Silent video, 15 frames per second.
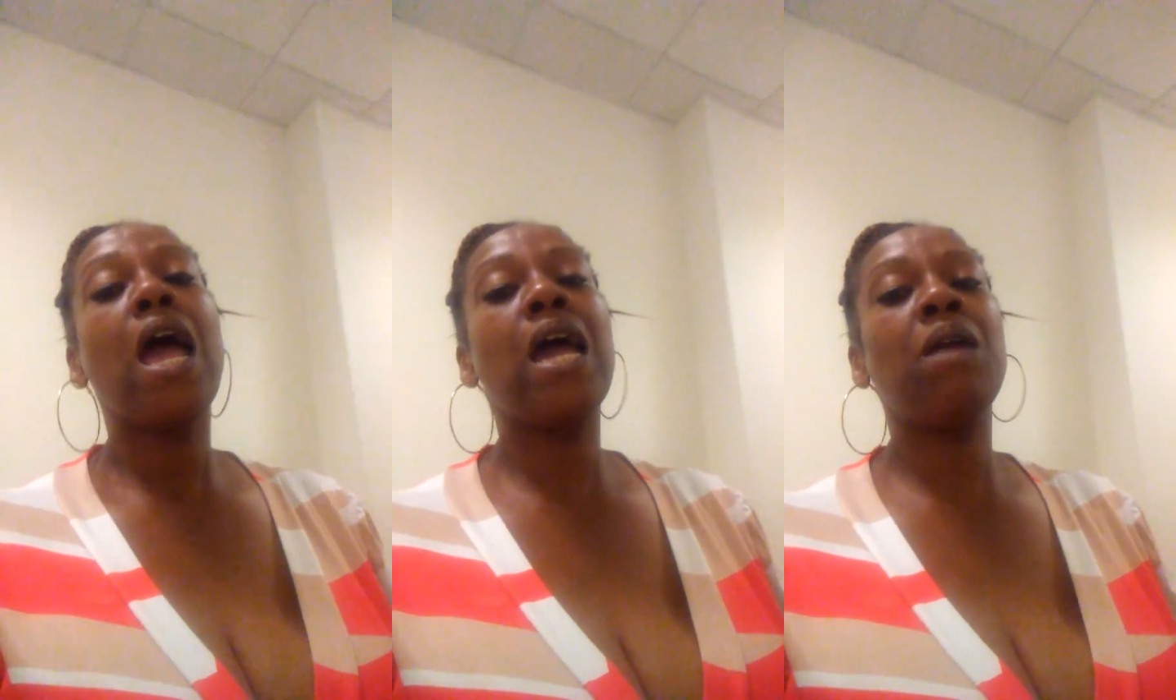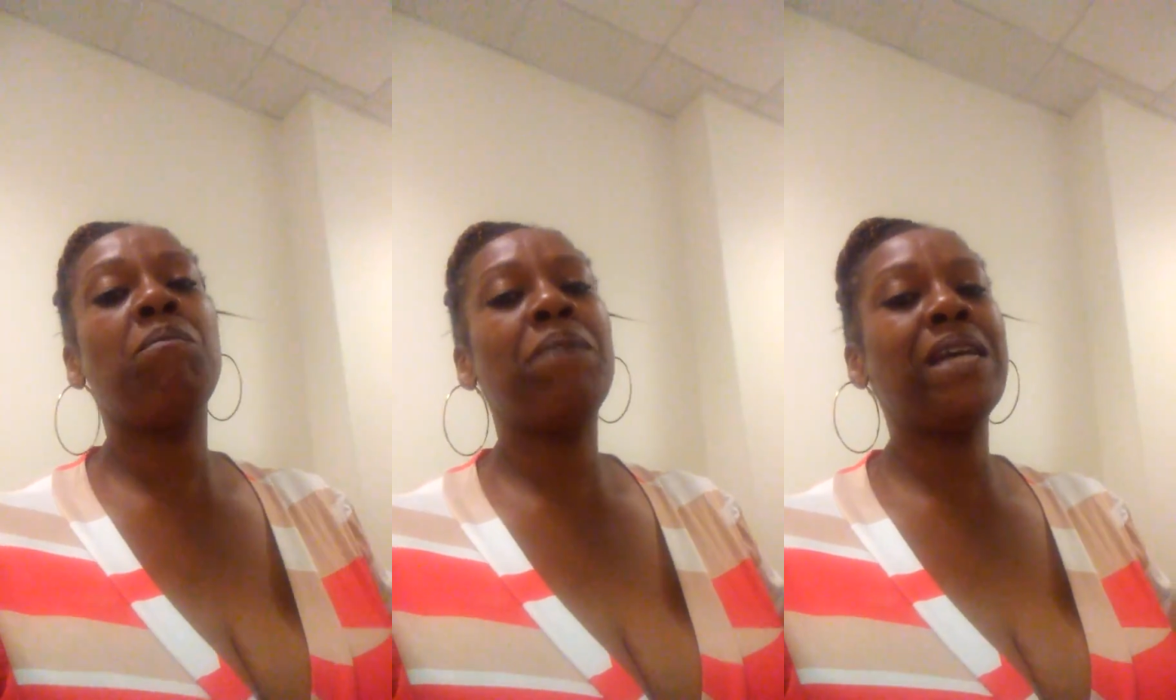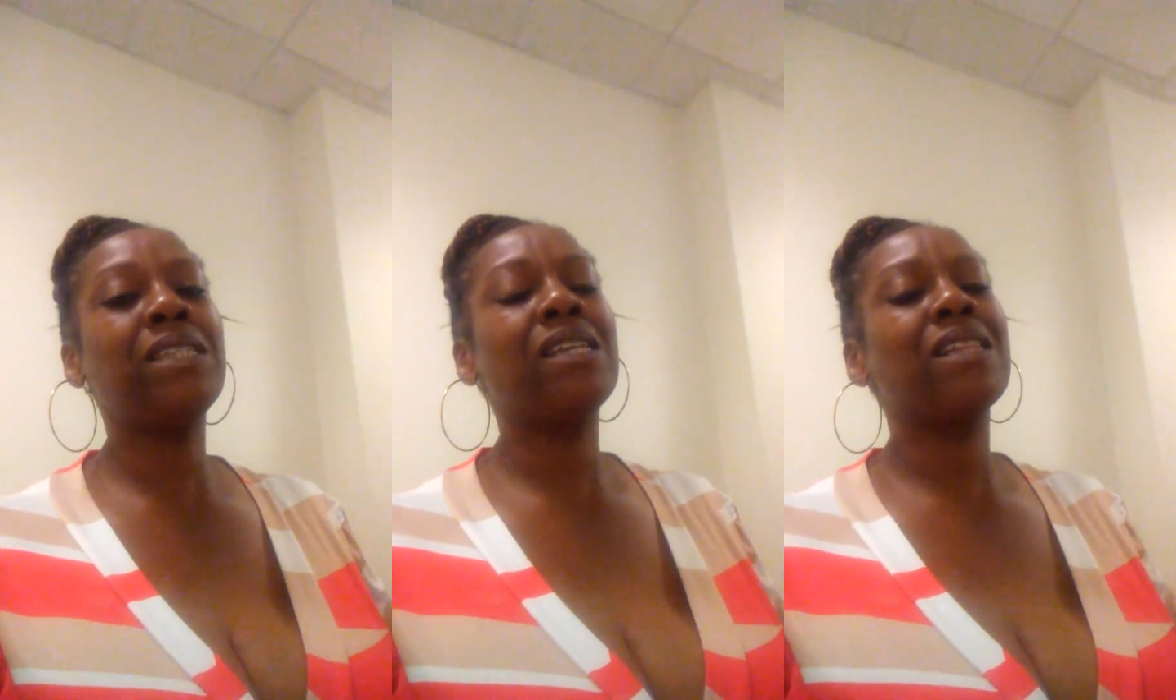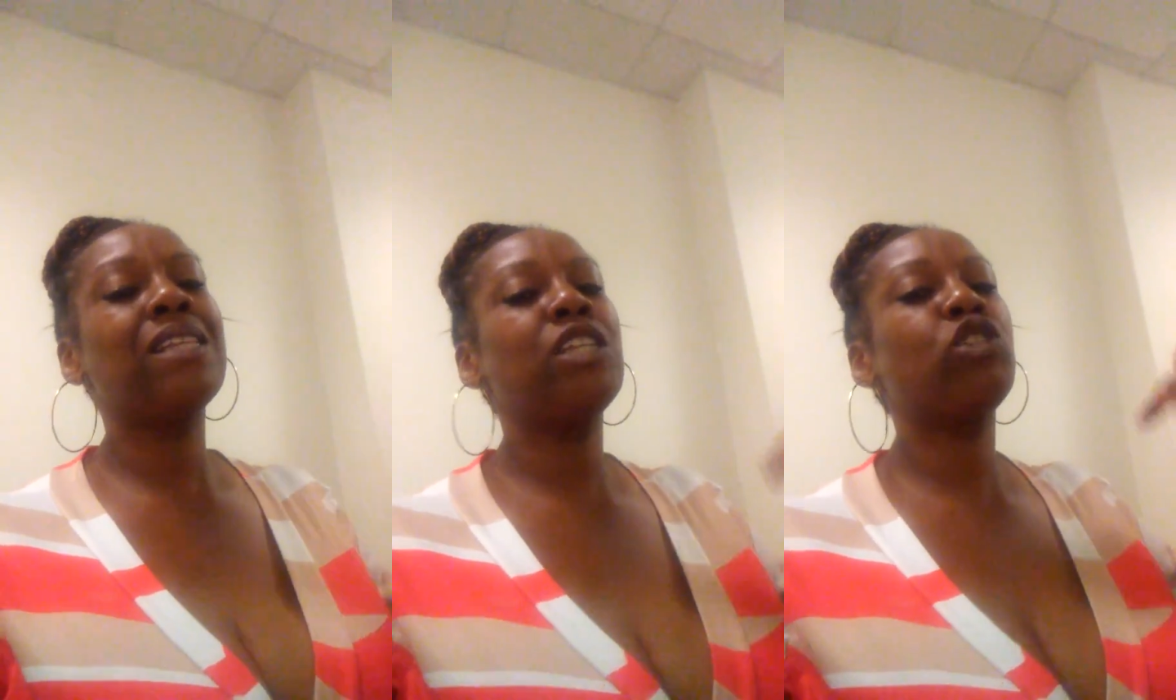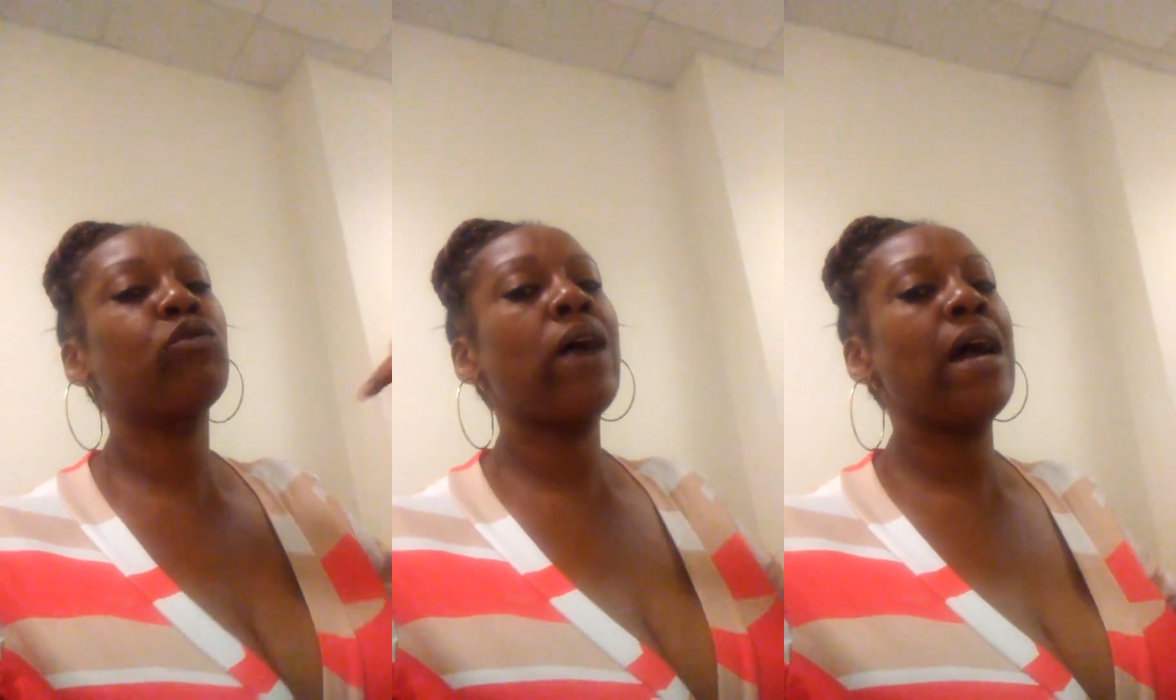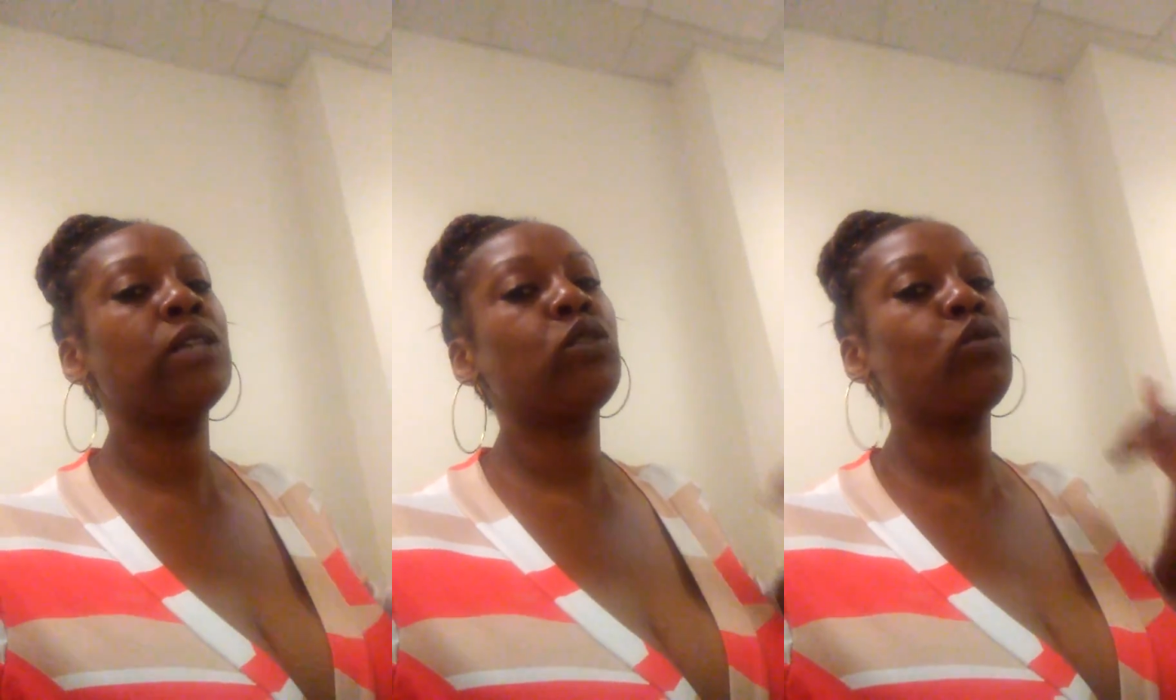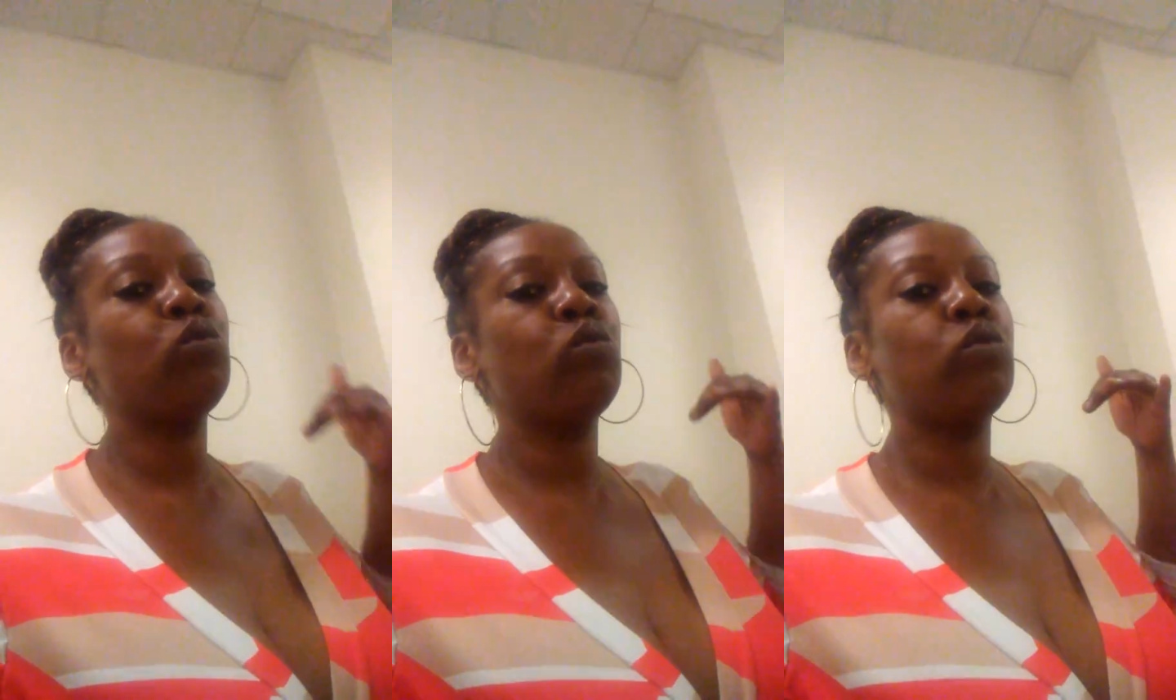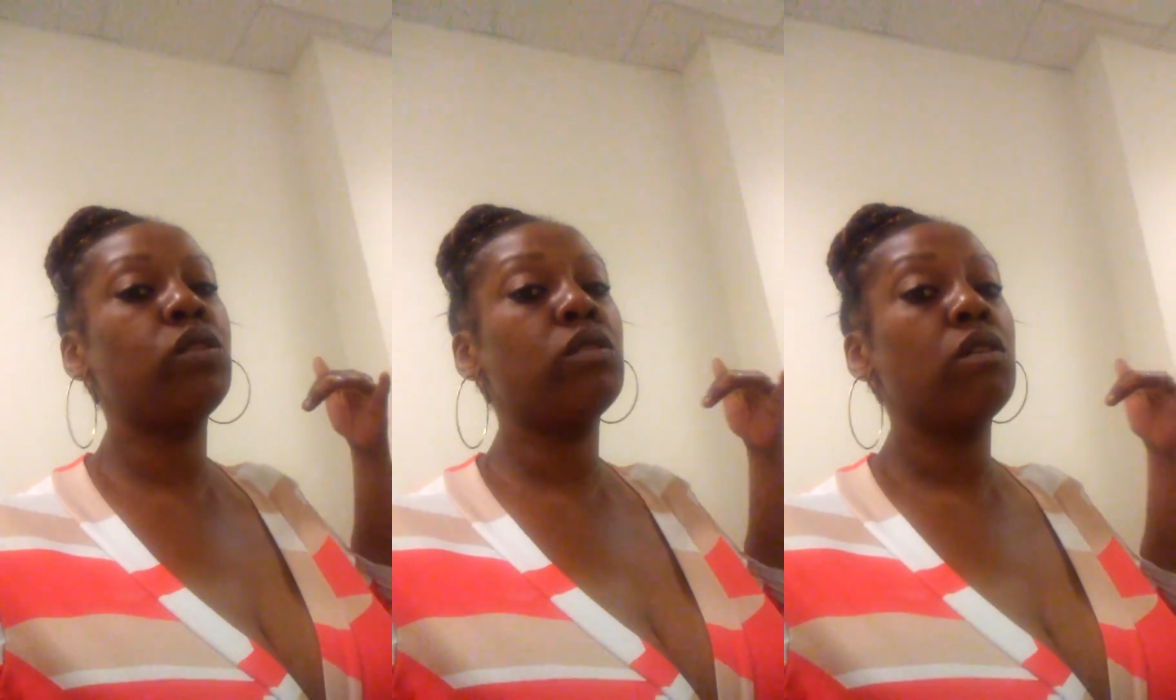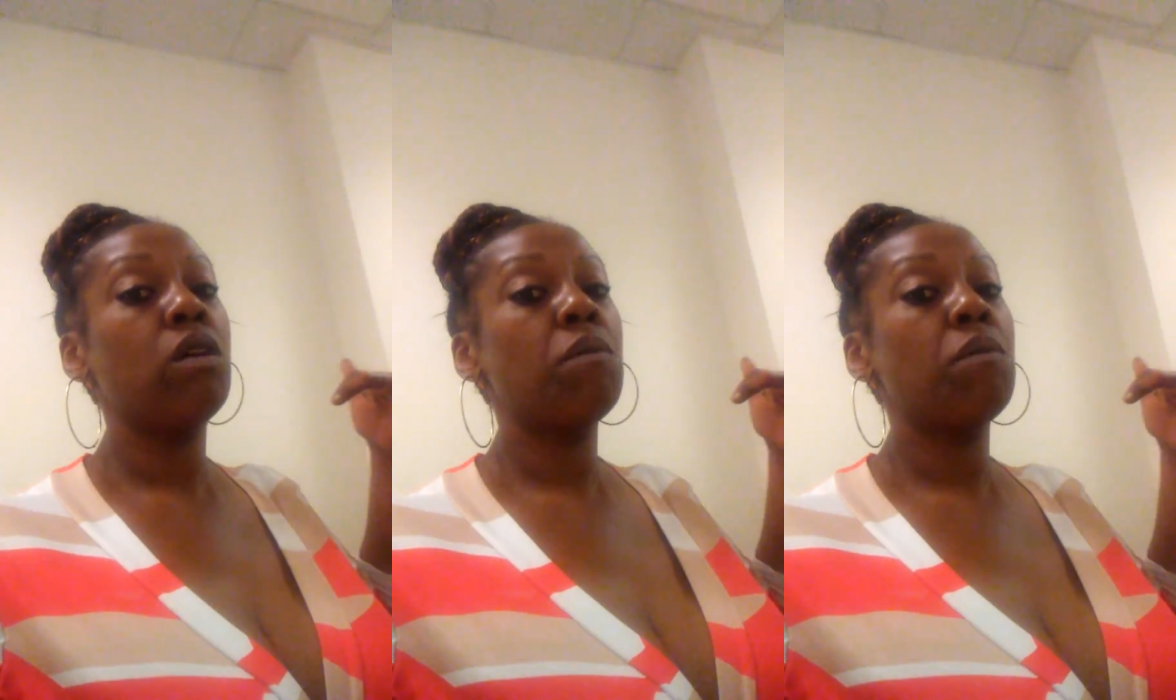and basically try to